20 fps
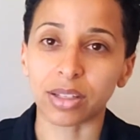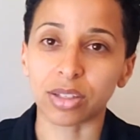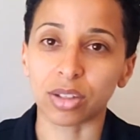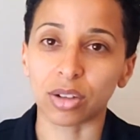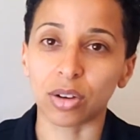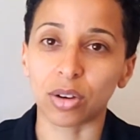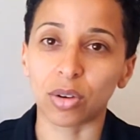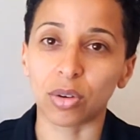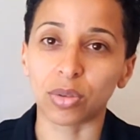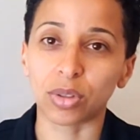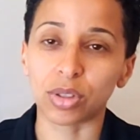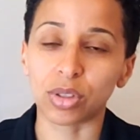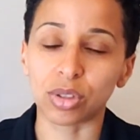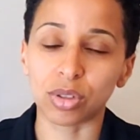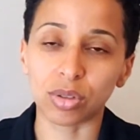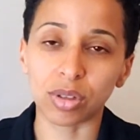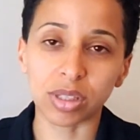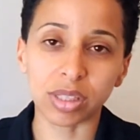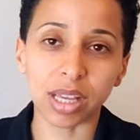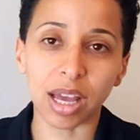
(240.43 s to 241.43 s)
So the
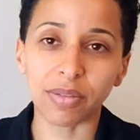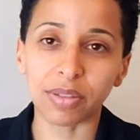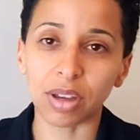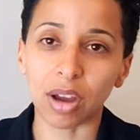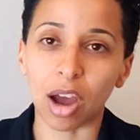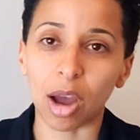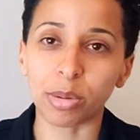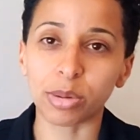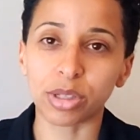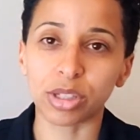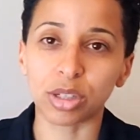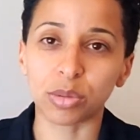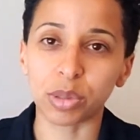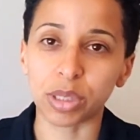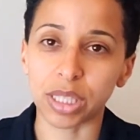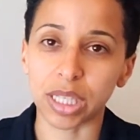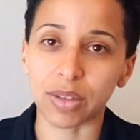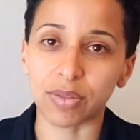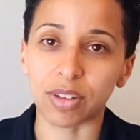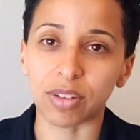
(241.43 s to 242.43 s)
students have the option to
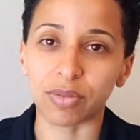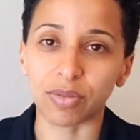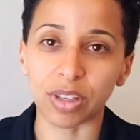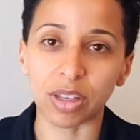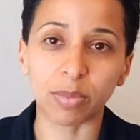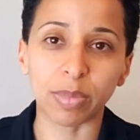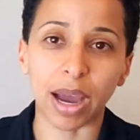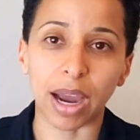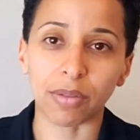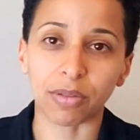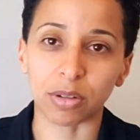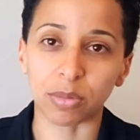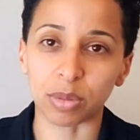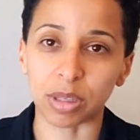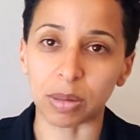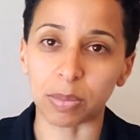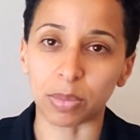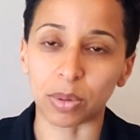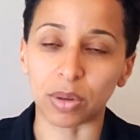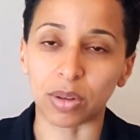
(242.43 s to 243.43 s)
receiving feedback from
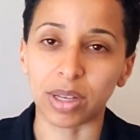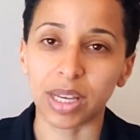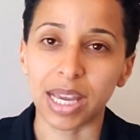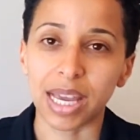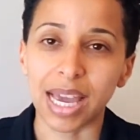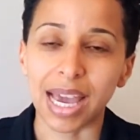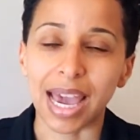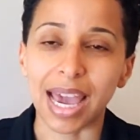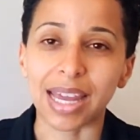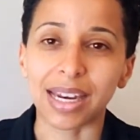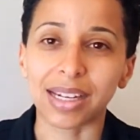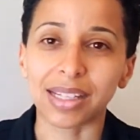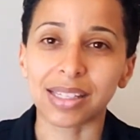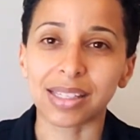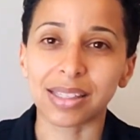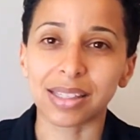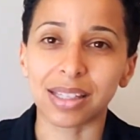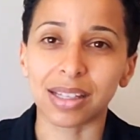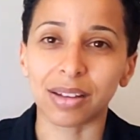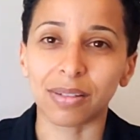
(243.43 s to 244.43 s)
people. And it's
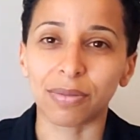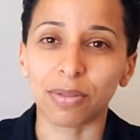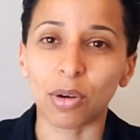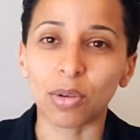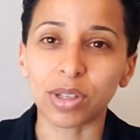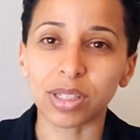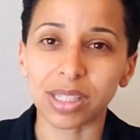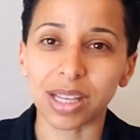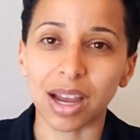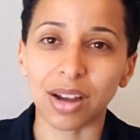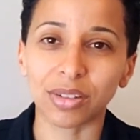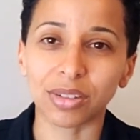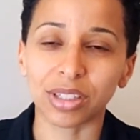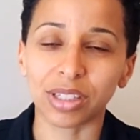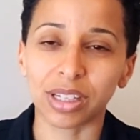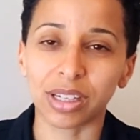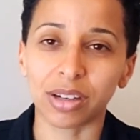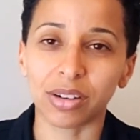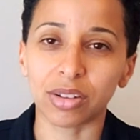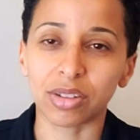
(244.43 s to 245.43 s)
the focus calendar
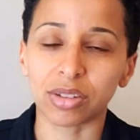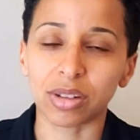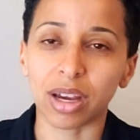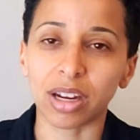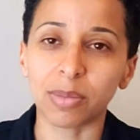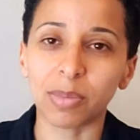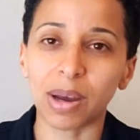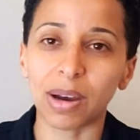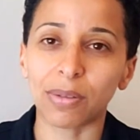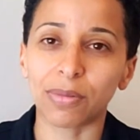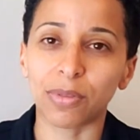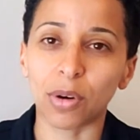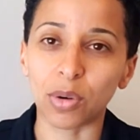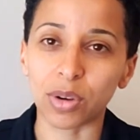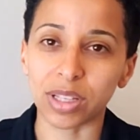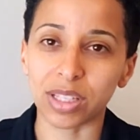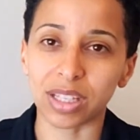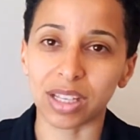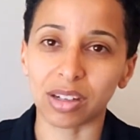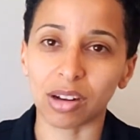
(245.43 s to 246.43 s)
here is not about
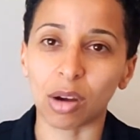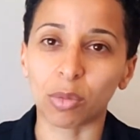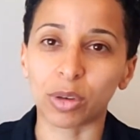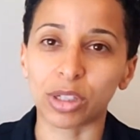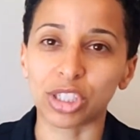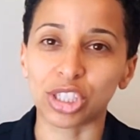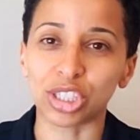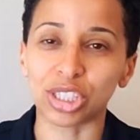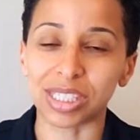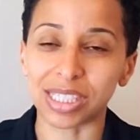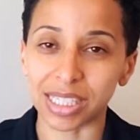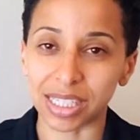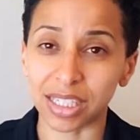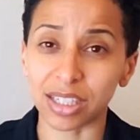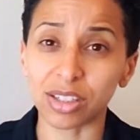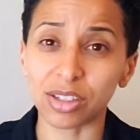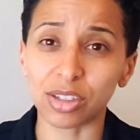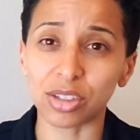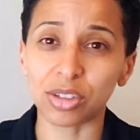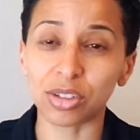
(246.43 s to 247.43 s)
focusing on what you
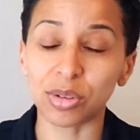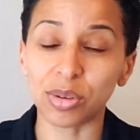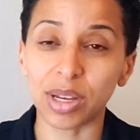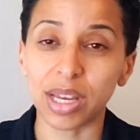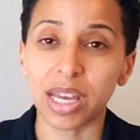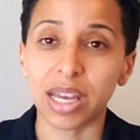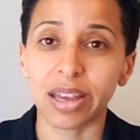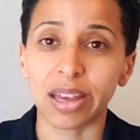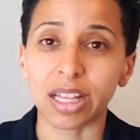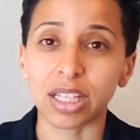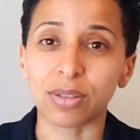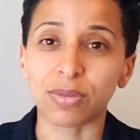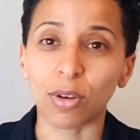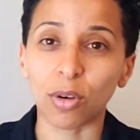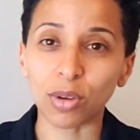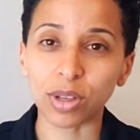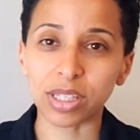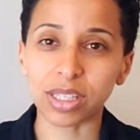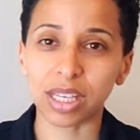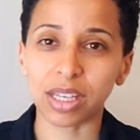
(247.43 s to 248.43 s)
didn't do. It's
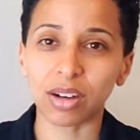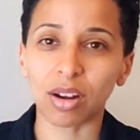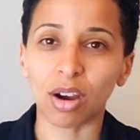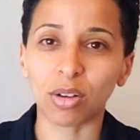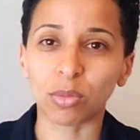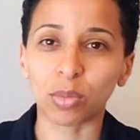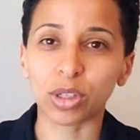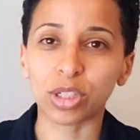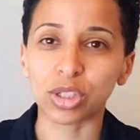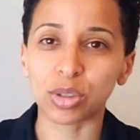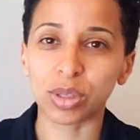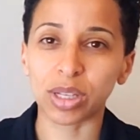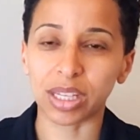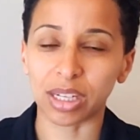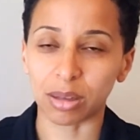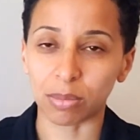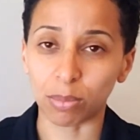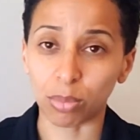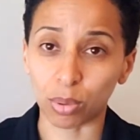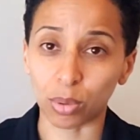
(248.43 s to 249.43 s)
focusing on what you can
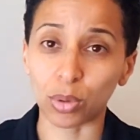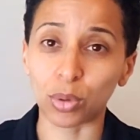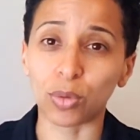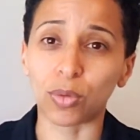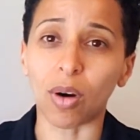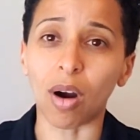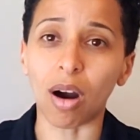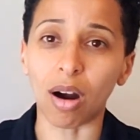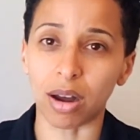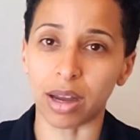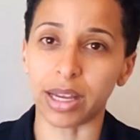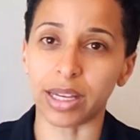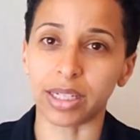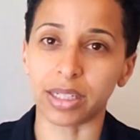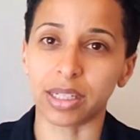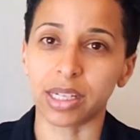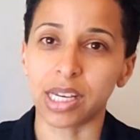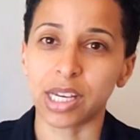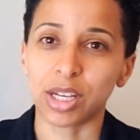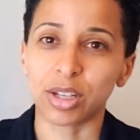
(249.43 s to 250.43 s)
improve on.
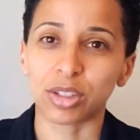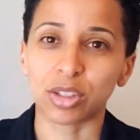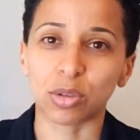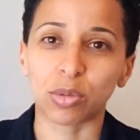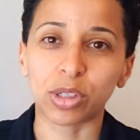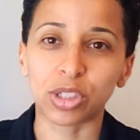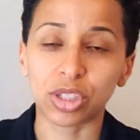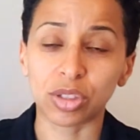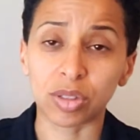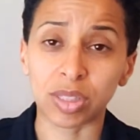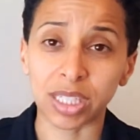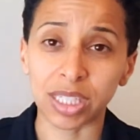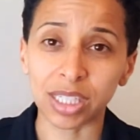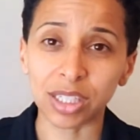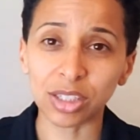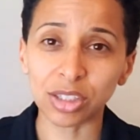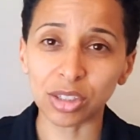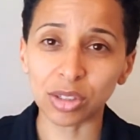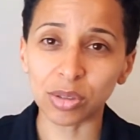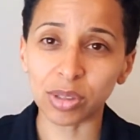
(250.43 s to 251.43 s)
So what you
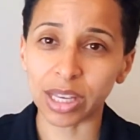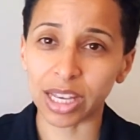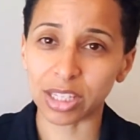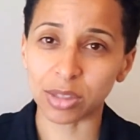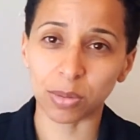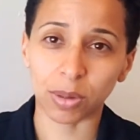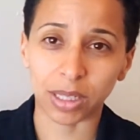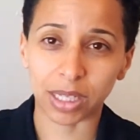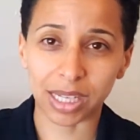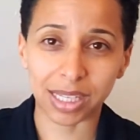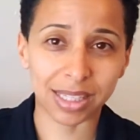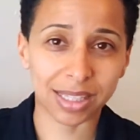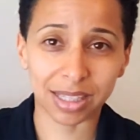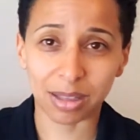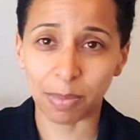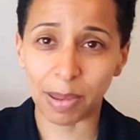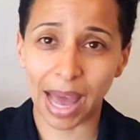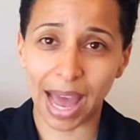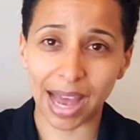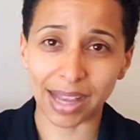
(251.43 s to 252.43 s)
didn't do, guess what? It's in the
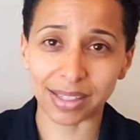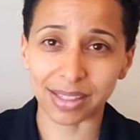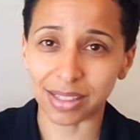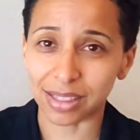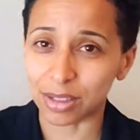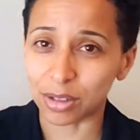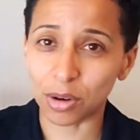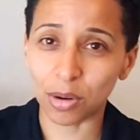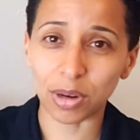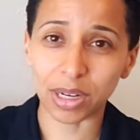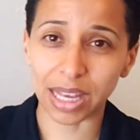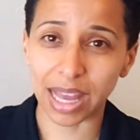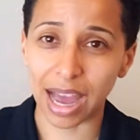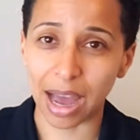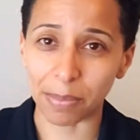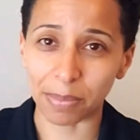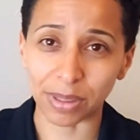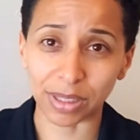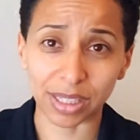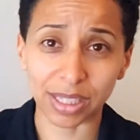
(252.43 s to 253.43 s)
past. It already
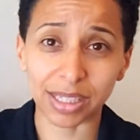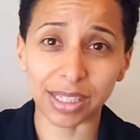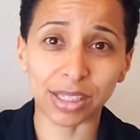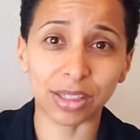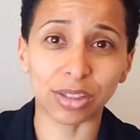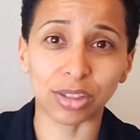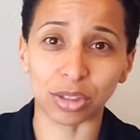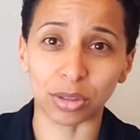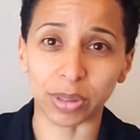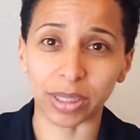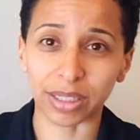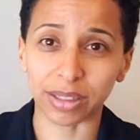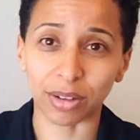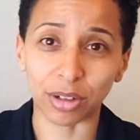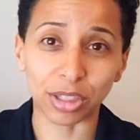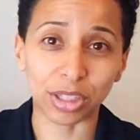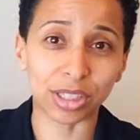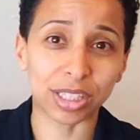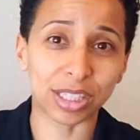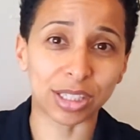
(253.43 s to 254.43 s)
happened. You didn't do it or
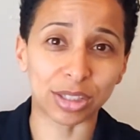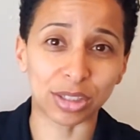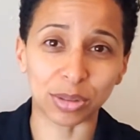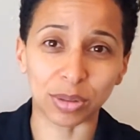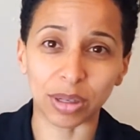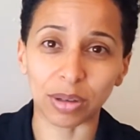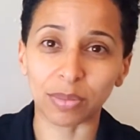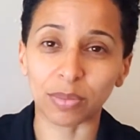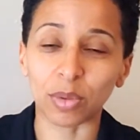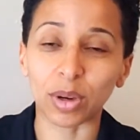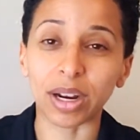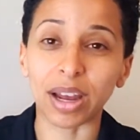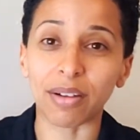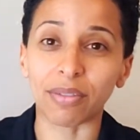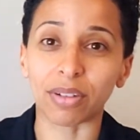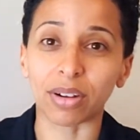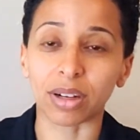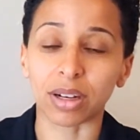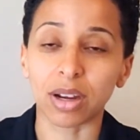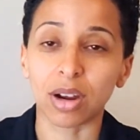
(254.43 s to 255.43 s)
you did do it,
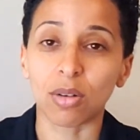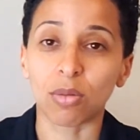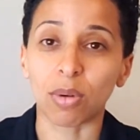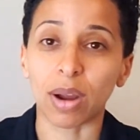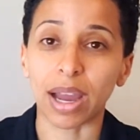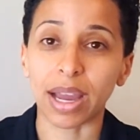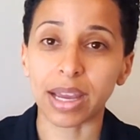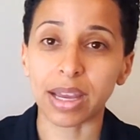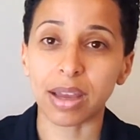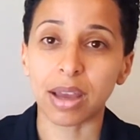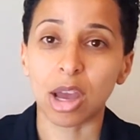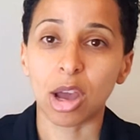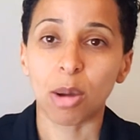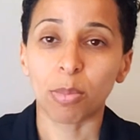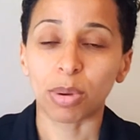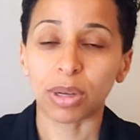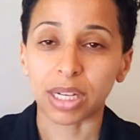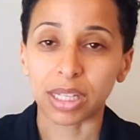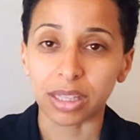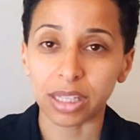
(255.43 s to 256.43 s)
whatever, right?
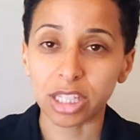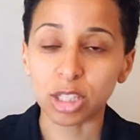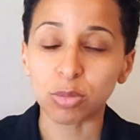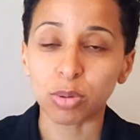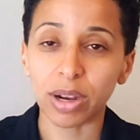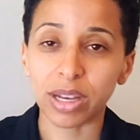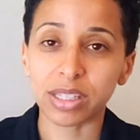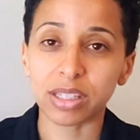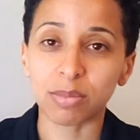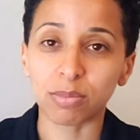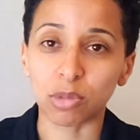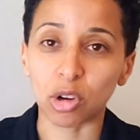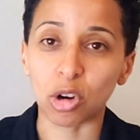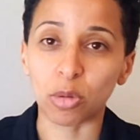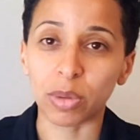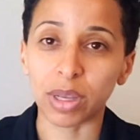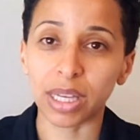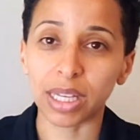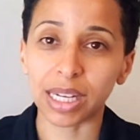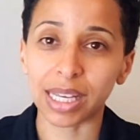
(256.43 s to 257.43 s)
But in this present
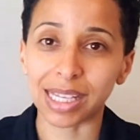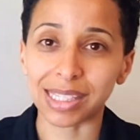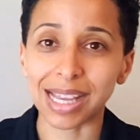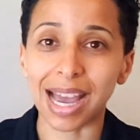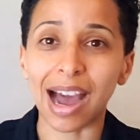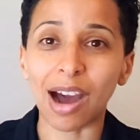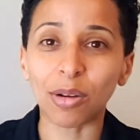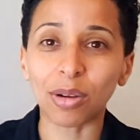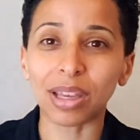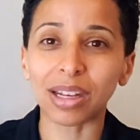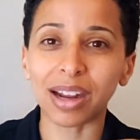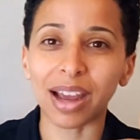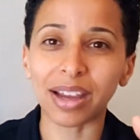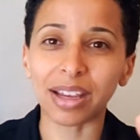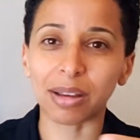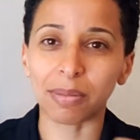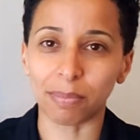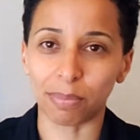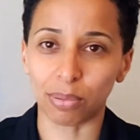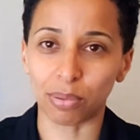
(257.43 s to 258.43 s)
moment, it's how can I
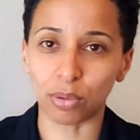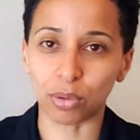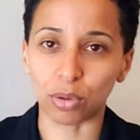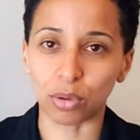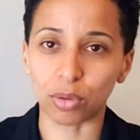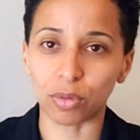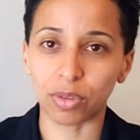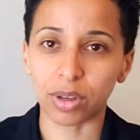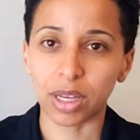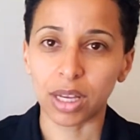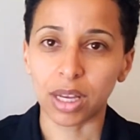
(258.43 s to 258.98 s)
improve?